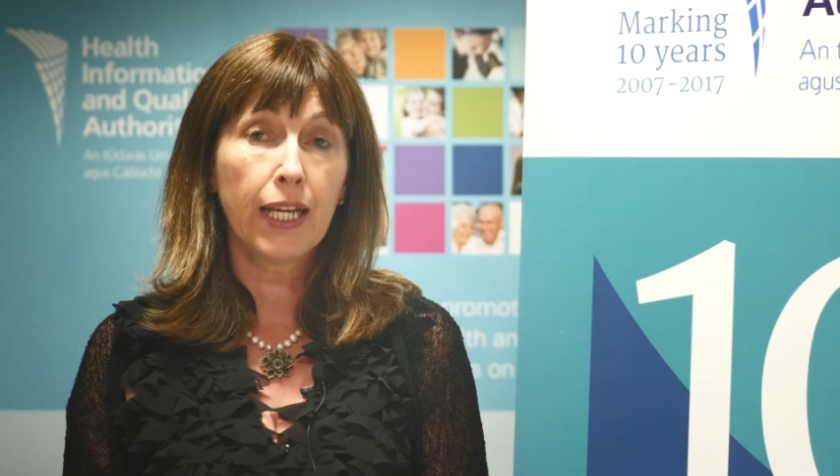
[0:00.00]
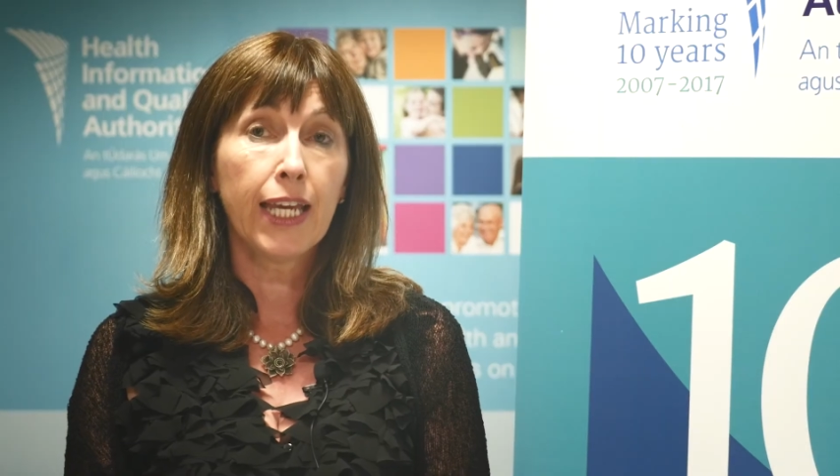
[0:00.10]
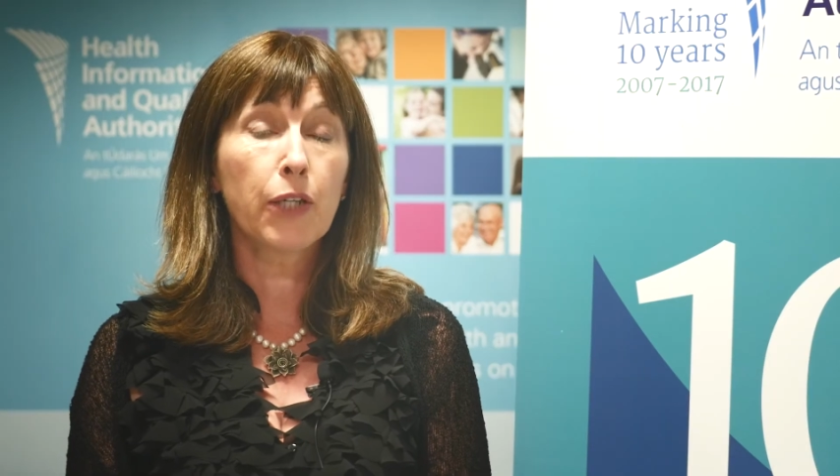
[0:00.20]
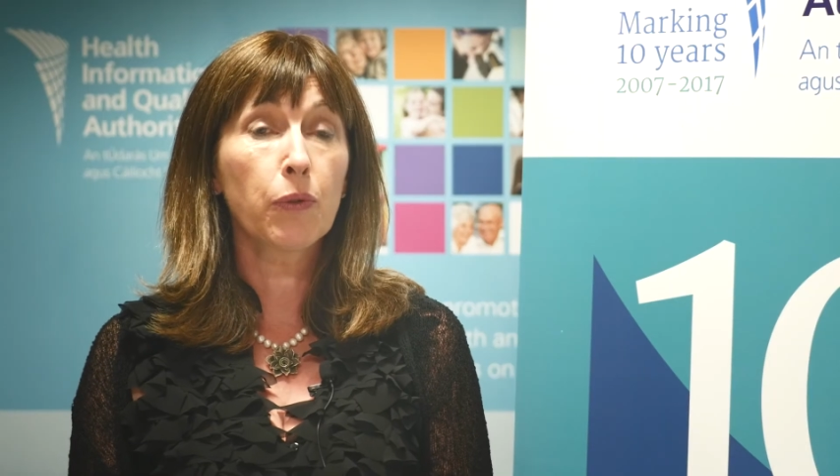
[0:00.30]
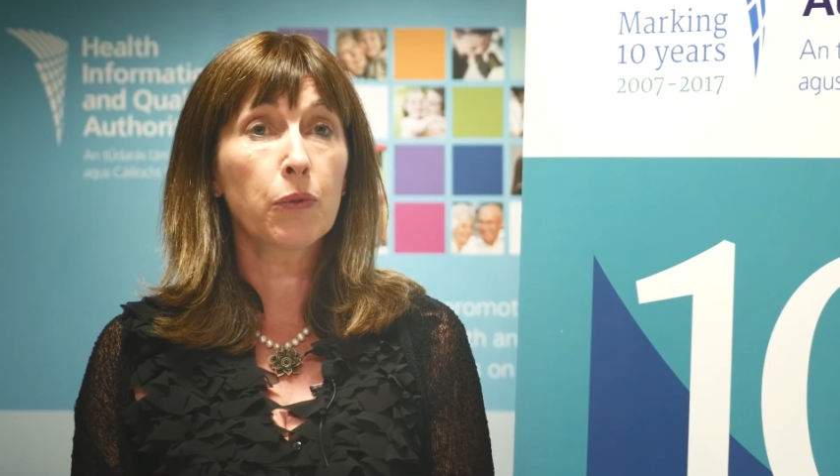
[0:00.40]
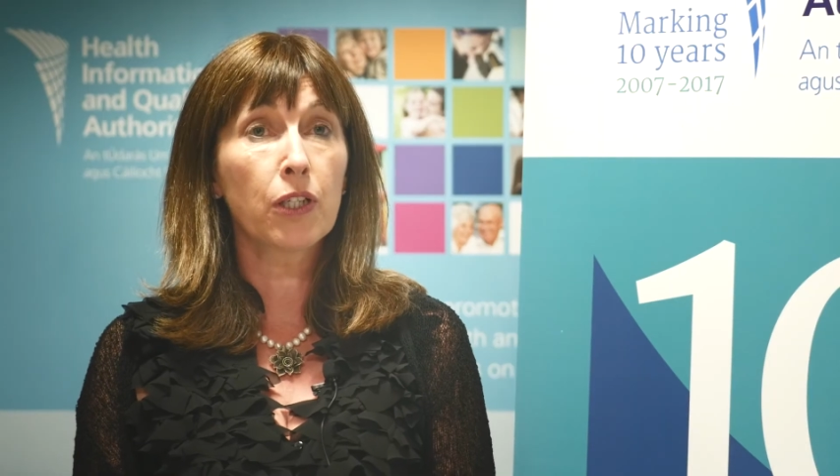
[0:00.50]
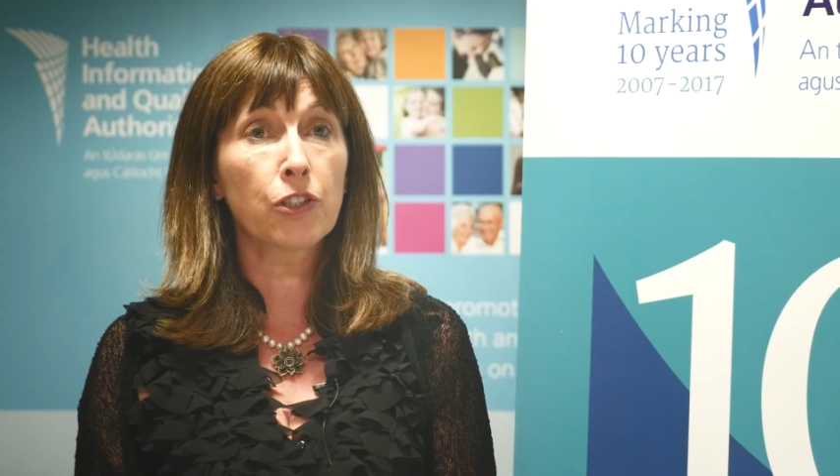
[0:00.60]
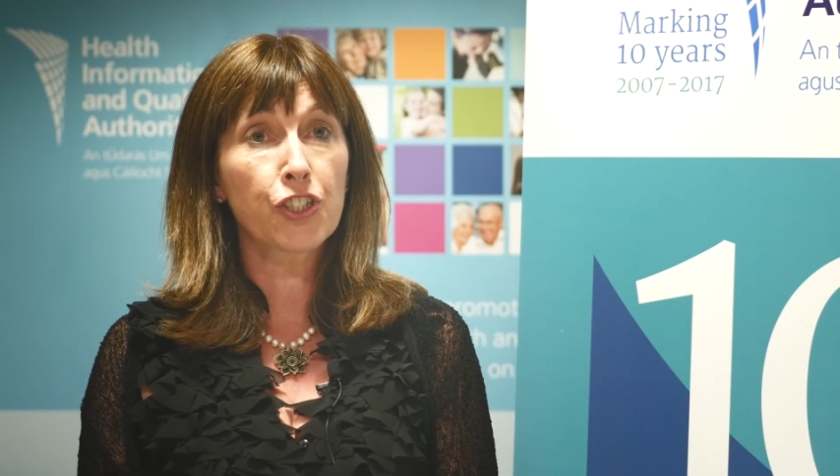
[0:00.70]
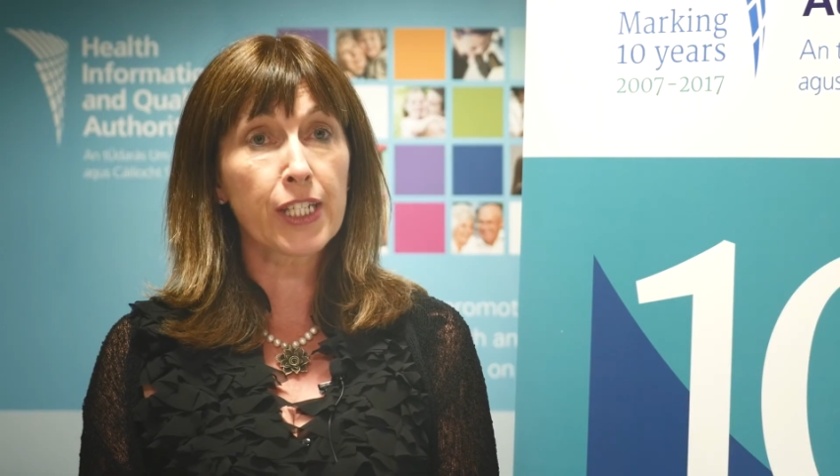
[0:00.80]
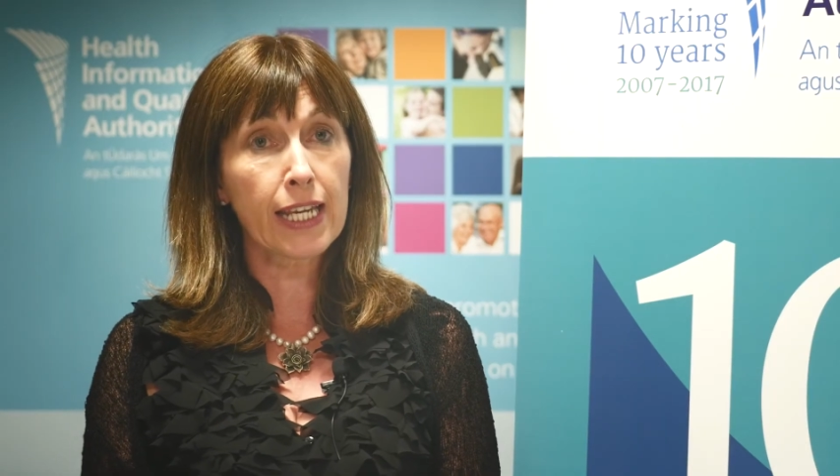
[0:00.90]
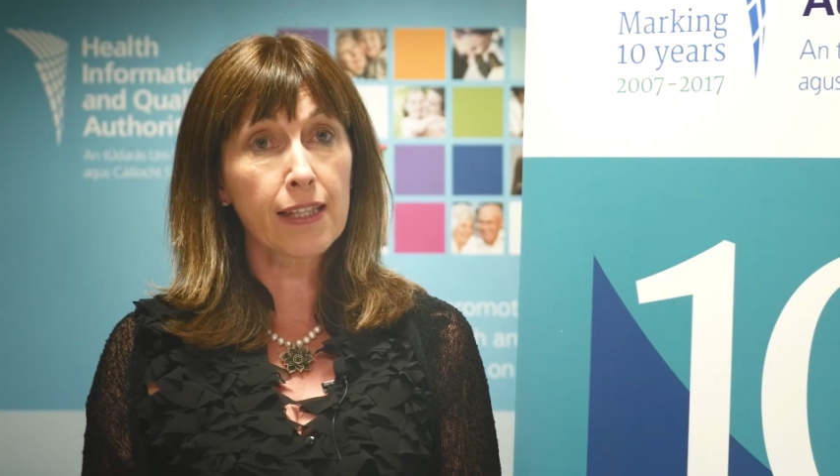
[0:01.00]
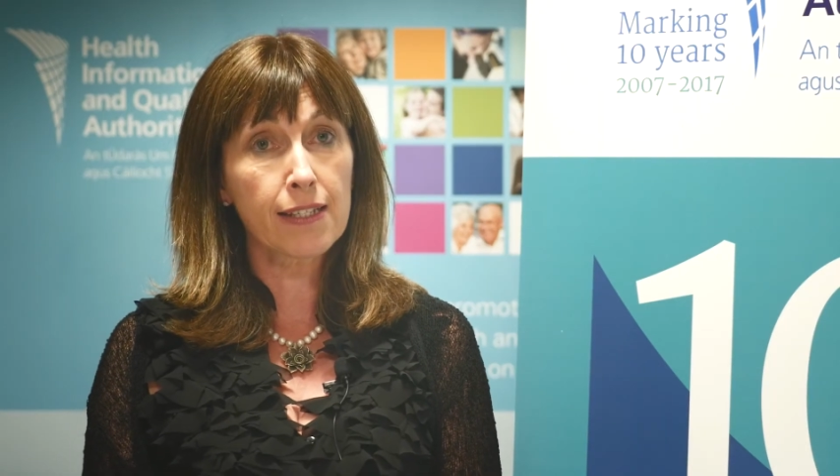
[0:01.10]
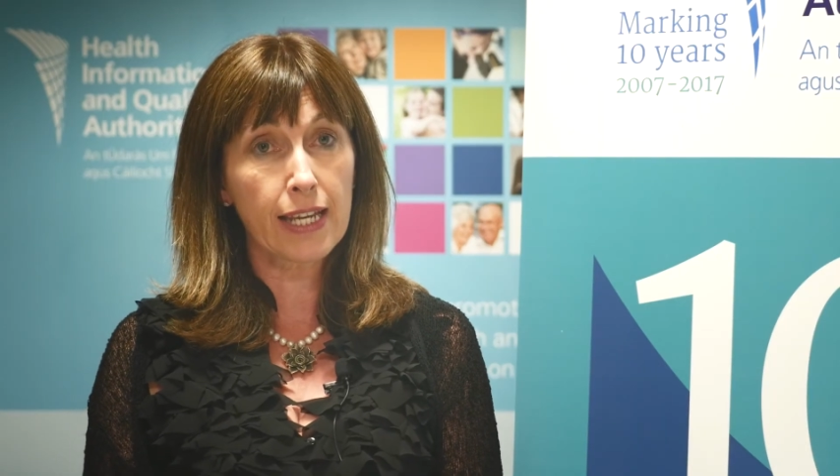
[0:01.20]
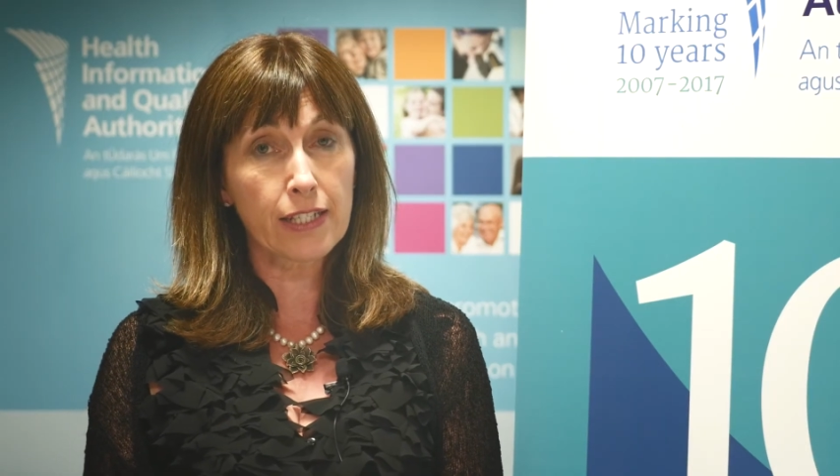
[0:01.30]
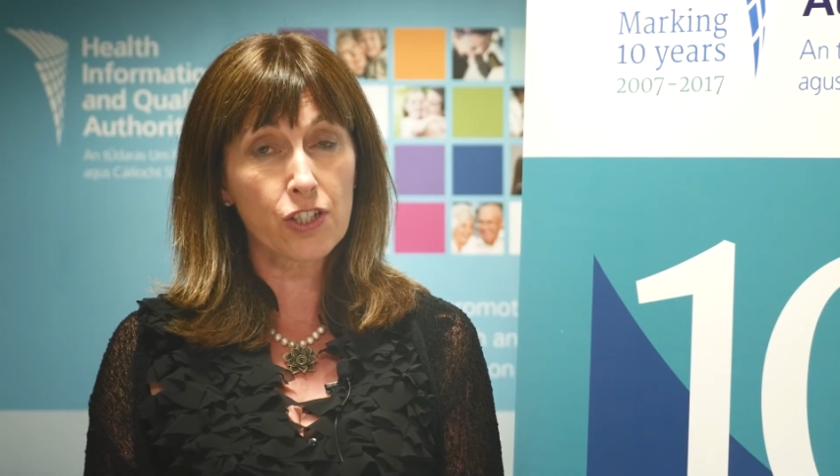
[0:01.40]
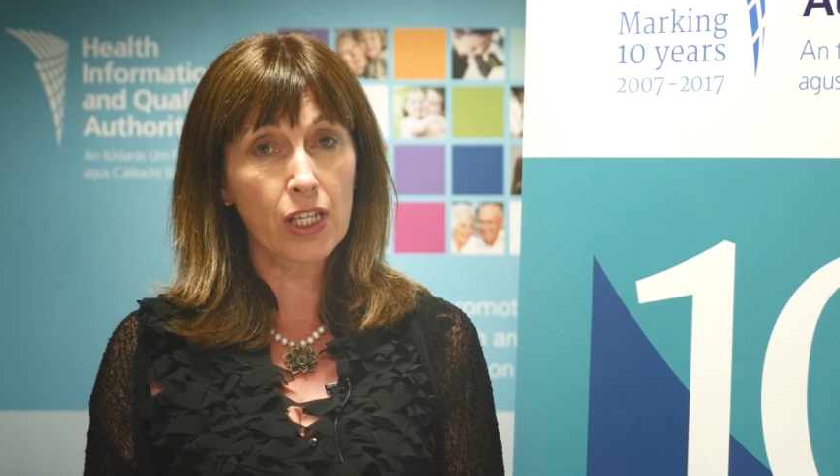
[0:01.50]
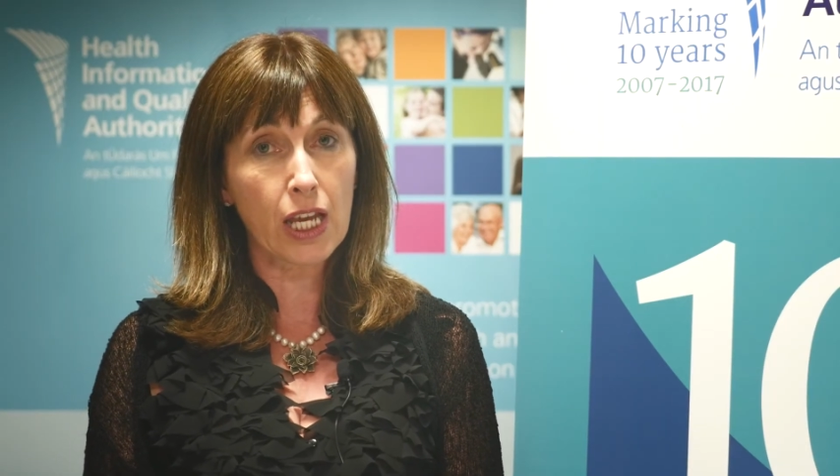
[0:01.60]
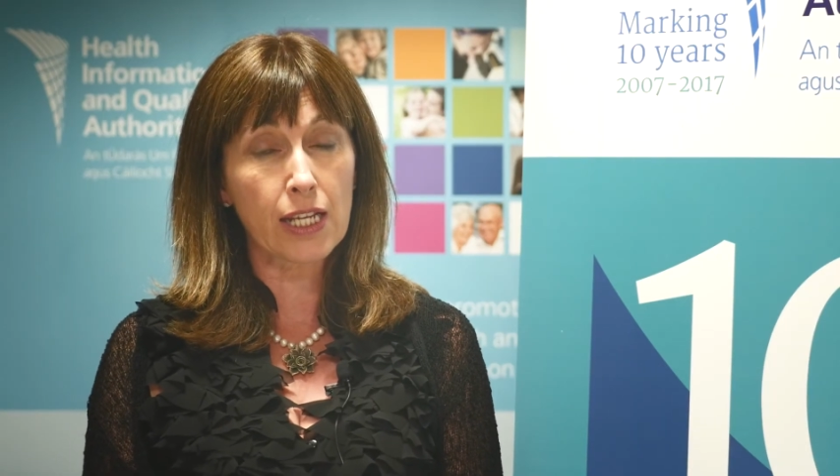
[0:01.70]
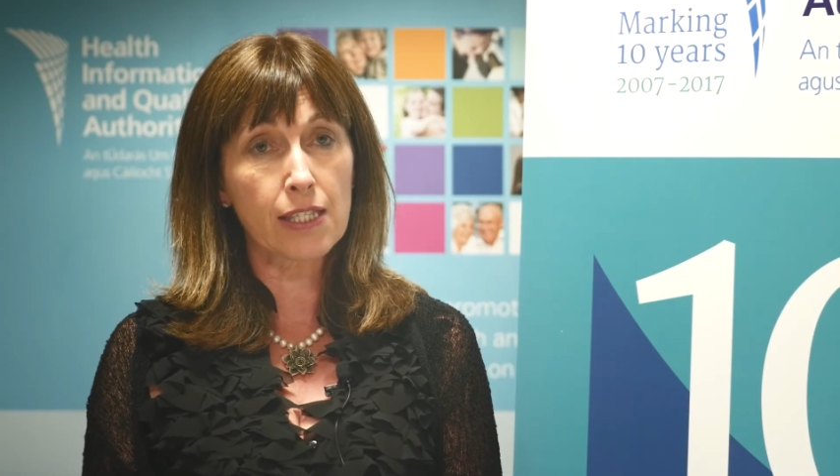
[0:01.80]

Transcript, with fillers: HIQA will undertake this HTA